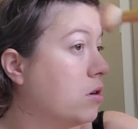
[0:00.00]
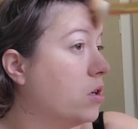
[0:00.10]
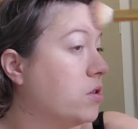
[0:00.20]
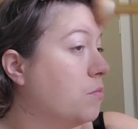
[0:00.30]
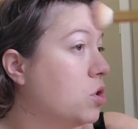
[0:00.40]

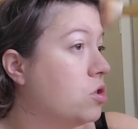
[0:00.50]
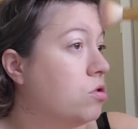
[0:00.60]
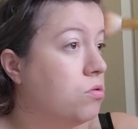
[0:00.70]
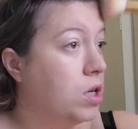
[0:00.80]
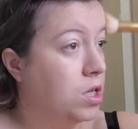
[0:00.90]
because I'm just
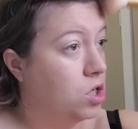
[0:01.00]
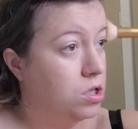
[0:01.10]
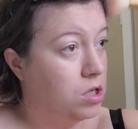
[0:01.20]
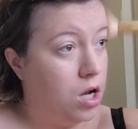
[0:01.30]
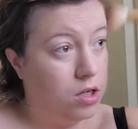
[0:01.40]
doing
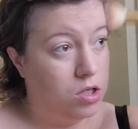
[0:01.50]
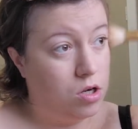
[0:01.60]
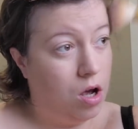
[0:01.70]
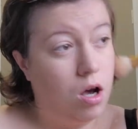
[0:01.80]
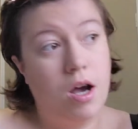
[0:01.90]
just a
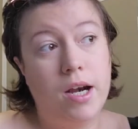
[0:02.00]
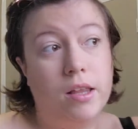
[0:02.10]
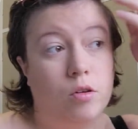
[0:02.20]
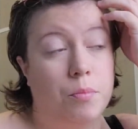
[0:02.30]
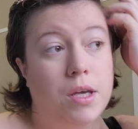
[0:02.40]
tiny
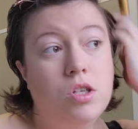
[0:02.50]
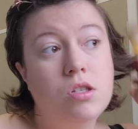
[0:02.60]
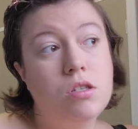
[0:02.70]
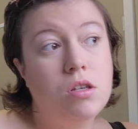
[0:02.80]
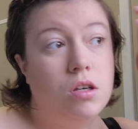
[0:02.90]
little bit
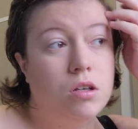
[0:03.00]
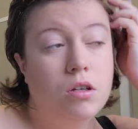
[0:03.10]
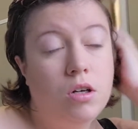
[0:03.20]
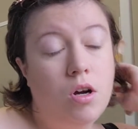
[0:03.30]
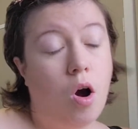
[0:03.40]
just to
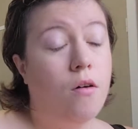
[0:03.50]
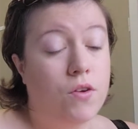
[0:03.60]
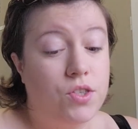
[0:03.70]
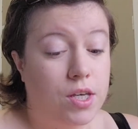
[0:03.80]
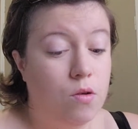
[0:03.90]

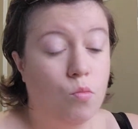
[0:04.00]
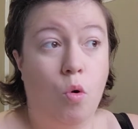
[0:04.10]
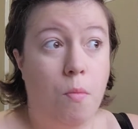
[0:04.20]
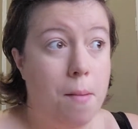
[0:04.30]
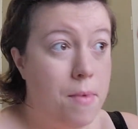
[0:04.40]
obviously
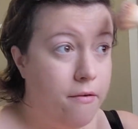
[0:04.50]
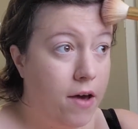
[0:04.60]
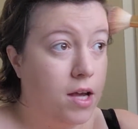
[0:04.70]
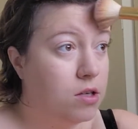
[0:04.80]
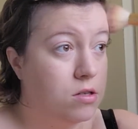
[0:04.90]
warm up my
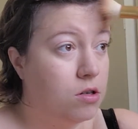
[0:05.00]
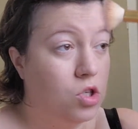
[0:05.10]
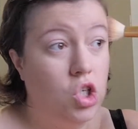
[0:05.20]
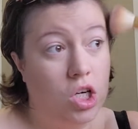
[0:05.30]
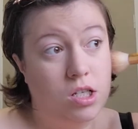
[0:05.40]
face,
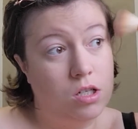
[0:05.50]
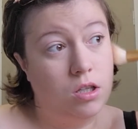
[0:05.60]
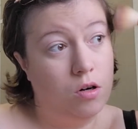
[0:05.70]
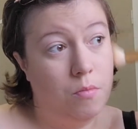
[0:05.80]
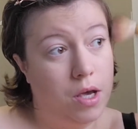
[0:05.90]
just a
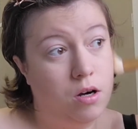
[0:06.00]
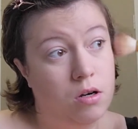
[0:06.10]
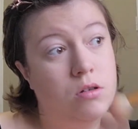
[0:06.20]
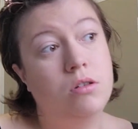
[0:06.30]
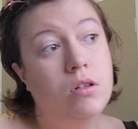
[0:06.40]
little bit.
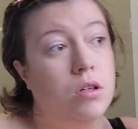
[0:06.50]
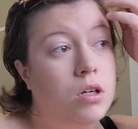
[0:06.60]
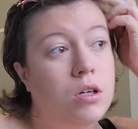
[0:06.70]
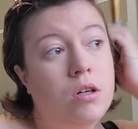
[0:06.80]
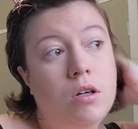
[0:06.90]

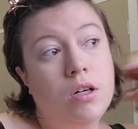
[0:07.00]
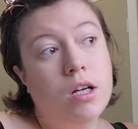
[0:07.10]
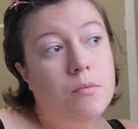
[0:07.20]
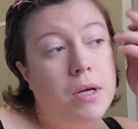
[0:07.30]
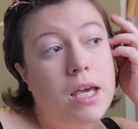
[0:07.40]

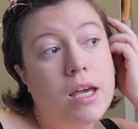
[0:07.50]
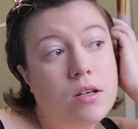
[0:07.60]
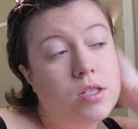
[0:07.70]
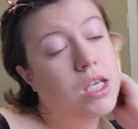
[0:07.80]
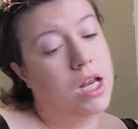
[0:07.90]
And my
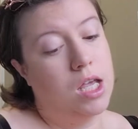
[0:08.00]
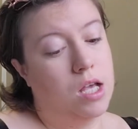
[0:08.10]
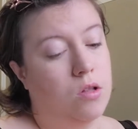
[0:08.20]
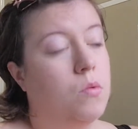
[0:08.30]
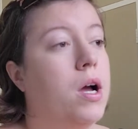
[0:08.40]
hair is getting
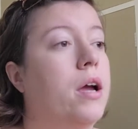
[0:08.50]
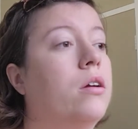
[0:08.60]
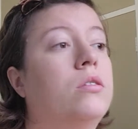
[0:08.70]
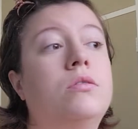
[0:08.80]
in the way.